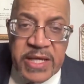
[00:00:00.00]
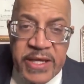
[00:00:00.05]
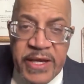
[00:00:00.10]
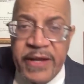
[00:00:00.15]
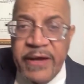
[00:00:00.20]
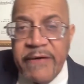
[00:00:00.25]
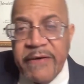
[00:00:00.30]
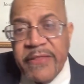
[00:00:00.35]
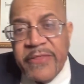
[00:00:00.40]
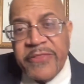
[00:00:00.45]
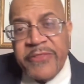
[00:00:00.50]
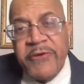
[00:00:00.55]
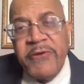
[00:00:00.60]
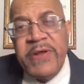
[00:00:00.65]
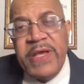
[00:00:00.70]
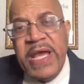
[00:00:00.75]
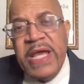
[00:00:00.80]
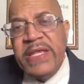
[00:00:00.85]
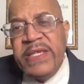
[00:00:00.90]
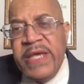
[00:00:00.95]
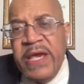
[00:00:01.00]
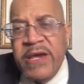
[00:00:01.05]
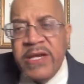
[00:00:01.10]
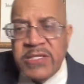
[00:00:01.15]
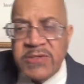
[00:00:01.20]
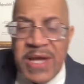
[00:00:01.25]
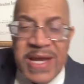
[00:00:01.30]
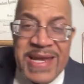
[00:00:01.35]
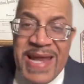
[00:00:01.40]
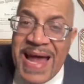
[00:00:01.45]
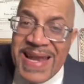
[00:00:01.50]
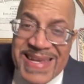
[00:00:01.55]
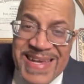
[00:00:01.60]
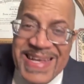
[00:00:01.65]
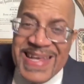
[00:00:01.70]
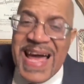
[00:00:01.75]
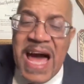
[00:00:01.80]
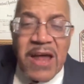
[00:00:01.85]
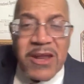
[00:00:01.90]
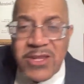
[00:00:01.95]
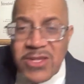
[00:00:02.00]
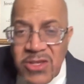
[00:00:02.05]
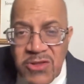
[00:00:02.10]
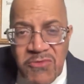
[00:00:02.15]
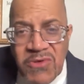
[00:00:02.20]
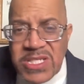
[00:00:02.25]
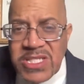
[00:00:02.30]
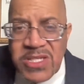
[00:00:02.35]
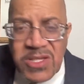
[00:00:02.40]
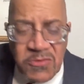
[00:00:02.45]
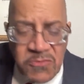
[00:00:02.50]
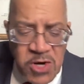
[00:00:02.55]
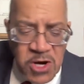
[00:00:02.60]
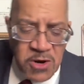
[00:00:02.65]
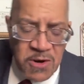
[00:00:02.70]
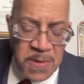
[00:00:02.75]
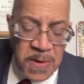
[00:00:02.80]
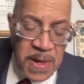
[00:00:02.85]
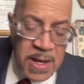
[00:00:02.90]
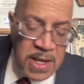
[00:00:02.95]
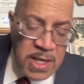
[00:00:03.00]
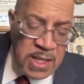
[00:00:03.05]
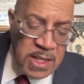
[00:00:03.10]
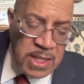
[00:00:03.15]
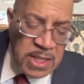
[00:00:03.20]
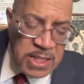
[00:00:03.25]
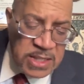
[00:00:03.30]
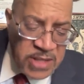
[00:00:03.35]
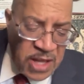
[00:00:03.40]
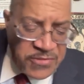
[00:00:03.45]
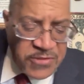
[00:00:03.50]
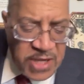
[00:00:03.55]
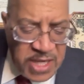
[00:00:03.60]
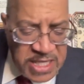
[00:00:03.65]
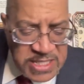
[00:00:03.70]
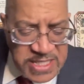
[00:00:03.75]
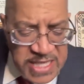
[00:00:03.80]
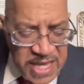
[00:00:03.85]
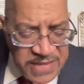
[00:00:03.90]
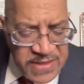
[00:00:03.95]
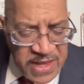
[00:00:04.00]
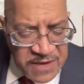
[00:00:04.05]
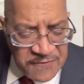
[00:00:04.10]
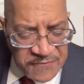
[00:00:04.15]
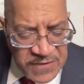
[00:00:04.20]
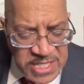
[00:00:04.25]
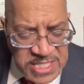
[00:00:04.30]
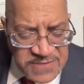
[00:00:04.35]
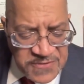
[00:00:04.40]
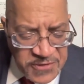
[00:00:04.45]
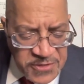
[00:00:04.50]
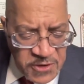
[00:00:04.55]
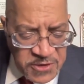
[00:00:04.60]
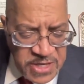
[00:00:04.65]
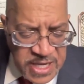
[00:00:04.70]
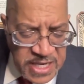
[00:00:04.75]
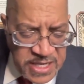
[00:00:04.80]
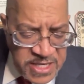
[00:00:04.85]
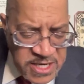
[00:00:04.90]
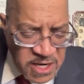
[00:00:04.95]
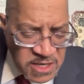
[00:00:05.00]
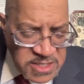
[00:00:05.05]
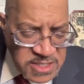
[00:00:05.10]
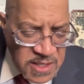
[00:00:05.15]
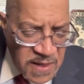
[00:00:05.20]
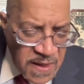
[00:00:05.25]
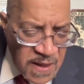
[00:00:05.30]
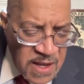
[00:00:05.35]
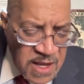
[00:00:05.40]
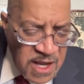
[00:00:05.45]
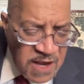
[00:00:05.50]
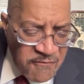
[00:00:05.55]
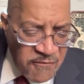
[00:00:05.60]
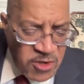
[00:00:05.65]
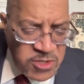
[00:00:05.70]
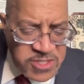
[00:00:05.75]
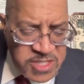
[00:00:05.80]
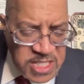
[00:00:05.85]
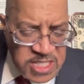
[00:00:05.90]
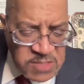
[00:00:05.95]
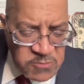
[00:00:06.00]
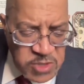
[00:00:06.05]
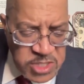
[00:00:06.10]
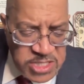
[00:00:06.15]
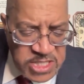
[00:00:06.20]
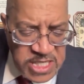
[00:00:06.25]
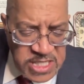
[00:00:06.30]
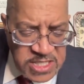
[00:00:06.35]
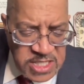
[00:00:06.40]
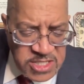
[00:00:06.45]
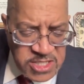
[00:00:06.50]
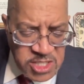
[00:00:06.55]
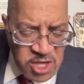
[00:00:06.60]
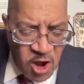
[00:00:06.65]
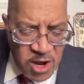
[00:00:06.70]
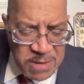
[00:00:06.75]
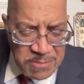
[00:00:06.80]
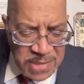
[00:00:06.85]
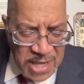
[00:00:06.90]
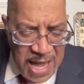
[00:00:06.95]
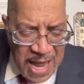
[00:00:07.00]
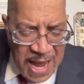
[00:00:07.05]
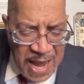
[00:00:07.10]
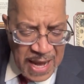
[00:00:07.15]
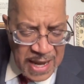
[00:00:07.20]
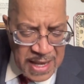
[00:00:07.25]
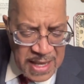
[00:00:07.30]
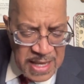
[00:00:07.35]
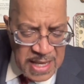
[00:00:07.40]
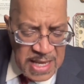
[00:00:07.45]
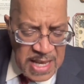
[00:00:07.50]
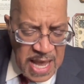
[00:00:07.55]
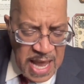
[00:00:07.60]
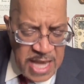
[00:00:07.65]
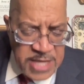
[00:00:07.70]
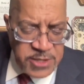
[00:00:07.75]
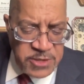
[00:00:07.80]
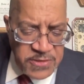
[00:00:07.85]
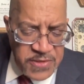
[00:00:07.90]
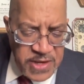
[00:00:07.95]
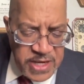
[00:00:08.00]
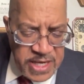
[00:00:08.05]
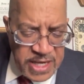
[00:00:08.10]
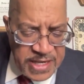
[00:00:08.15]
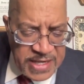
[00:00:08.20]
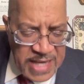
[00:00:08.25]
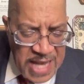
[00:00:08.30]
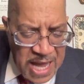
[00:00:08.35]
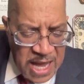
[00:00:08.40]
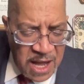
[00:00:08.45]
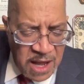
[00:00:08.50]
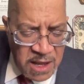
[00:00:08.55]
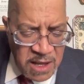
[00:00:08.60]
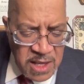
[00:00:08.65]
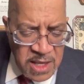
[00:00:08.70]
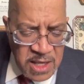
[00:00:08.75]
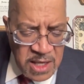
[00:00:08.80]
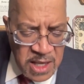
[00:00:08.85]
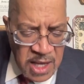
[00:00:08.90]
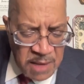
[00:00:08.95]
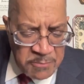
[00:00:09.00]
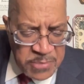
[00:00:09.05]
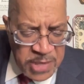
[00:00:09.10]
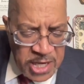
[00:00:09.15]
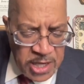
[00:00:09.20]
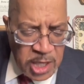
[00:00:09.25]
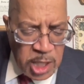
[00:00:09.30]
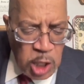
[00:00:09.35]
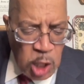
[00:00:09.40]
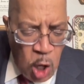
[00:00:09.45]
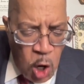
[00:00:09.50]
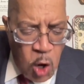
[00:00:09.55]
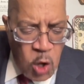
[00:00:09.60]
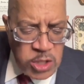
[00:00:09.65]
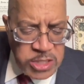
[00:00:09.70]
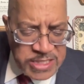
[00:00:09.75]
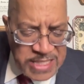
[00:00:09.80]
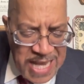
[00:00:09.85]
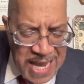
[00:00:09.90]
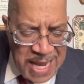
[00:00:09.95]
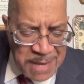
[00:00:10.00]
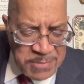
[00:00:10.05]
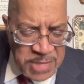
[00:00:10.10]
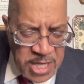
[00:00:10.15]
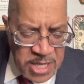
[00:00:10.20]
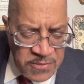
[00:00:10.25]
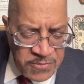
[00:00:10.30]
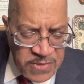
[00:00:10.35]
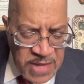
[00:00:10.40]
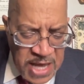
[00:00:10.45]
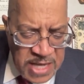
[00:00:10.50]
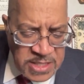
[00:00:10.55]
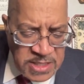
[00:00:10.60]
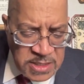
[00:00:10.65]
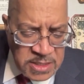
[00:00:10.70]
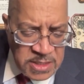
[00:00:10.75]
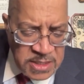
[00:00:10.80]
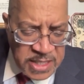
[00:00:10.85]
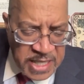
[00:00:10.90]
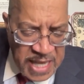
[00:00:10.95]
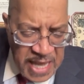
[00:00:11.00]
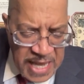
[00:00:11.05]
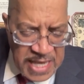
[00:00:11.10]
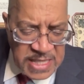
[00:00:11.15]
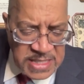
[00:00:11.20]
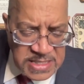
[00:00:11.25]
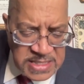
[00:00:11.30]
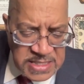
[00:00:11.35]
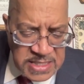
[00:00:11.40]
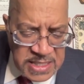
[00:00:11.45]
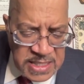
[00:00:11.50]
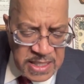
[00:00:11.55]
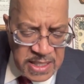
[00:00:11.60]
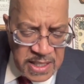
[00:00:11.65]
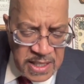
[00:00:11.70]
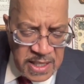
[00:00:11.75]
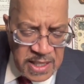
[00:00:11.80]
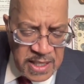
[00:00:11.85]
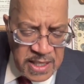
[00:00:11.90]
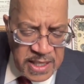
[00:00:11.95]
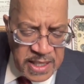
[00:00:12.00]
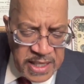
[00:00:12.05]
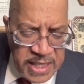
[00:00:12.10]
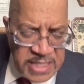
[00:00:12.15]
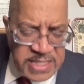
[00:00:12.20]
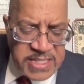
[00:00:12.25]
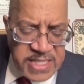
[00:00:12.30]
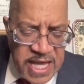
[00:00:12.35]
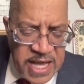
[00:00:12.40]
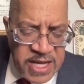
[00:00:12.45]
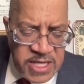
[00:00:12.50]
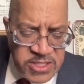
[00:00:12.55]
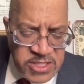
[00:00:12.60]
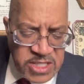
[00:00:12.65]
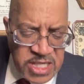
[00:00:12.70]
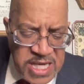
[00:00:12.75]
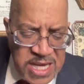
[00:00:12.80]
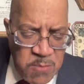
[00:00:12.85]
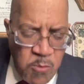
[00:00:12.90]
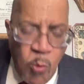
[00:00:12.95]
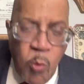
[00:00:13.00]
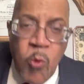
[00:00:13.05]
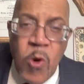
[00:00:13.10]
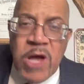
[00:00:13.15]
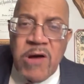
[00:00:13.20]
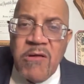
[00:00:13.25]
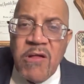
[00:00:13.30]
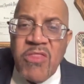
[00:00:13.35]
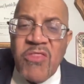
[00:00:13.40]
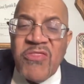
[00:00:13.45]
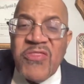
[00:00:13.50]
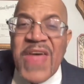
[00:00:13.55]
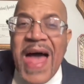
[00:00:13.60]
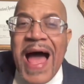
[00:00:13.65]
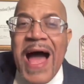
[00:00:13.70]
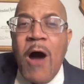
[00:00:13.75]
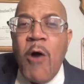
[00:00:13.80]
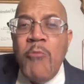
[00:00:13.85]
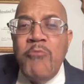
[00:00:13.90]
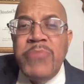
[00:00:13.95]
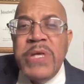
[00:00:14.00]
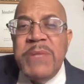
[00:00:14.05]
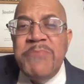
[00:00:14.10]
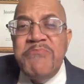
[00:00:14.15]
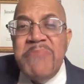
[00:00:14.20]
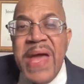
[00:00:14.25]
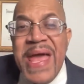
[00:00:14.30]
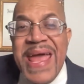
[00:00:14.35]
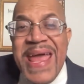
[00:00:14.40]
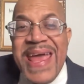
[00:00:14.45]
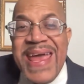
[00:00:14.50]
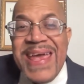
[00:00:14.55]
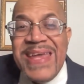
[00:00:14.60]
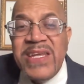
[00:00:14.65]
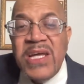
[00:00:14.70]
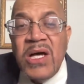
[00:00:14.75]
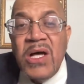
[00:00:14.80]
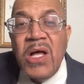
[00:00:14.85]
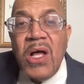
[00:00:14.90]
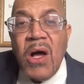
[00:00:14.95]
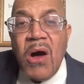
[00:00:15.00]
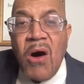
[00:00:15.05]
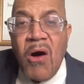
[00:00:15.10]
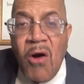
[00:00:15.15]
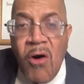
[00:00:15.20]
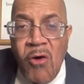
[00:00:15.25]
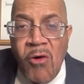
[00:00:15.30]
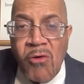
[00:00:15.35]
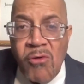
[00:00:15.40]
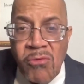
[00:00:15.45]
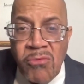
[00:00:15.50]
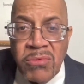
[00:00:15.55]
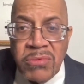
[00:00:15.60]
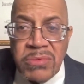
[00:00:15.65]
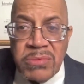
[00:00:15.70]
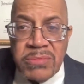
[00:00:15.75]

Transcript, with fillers: you know, 38 years and not getting out into the rest of the world. Nonetheless, he had that affliction for 38 years. Verse 6 And when Jesus saw him lie and knew that he had now been a long time in that case, he said unto him, Wilt thou be made whole?